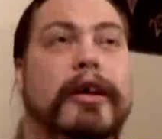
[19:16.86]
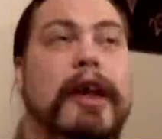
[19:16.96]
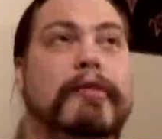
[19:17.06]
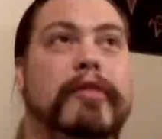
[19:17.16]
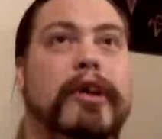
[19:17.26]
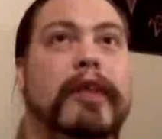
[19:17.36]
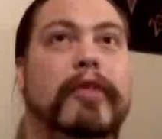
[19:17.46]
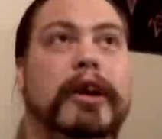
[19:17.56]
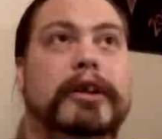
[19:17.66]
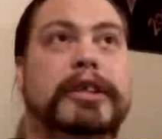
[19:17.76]
And I've even
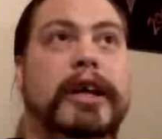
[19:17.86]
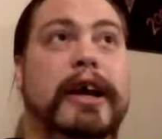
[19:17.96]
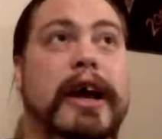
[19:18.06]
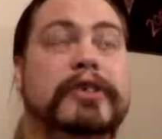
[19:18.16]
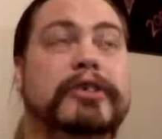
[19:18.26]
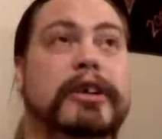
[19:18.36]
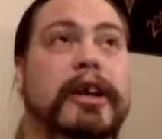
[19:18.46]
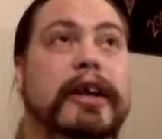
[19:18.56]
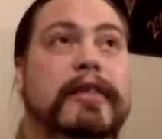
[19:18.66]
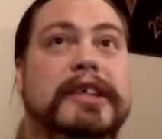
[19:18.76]
gone on record saying I
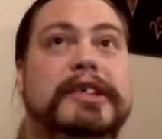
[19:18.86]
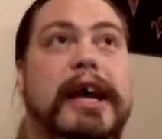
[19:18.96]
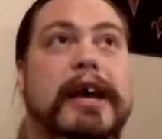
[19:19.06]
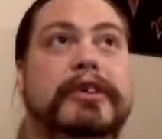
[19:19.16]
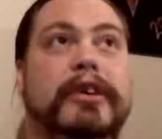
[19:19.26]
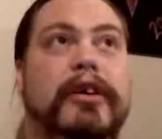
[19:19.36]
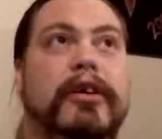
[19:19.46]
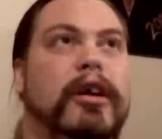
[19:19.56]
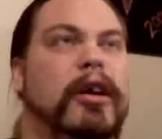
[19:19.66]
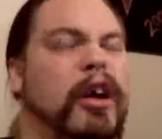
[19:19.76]
actually like this
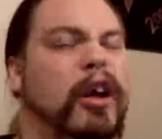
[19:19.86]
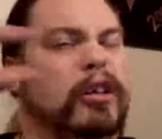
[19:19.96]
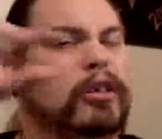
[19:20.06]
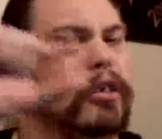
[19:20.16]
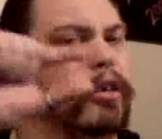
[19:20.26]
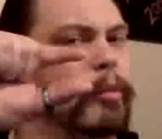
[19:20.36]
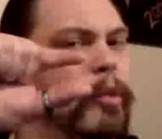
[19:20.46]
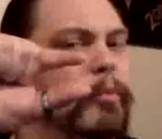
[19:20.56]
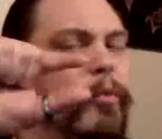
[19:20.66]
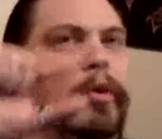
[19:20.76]
actor a
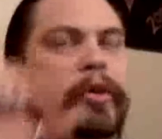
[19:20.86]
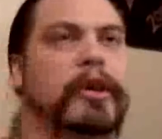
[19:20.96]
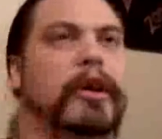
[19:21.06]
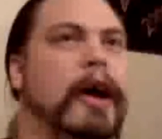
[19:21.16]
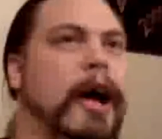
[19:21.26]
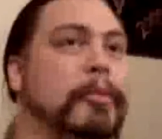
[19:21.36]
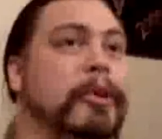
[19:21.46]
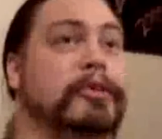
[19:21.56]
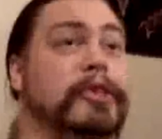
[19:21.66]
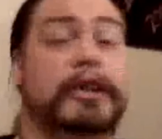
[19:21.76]
little bit more than
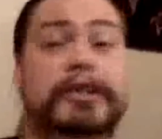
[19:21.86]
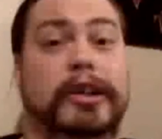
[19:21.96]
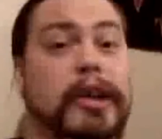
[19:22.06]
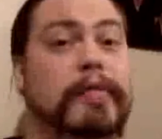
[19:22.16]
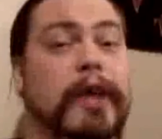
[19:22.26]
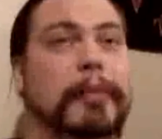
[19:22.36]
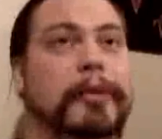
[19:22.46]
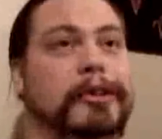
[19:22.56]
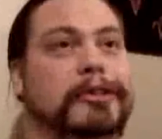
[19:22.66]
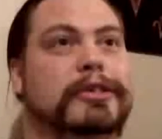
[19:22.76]
Hopkins. I still love
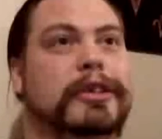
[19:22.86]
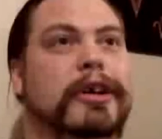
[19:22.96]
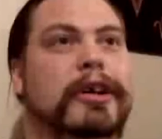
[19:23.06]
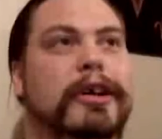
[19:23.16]
Hopkins.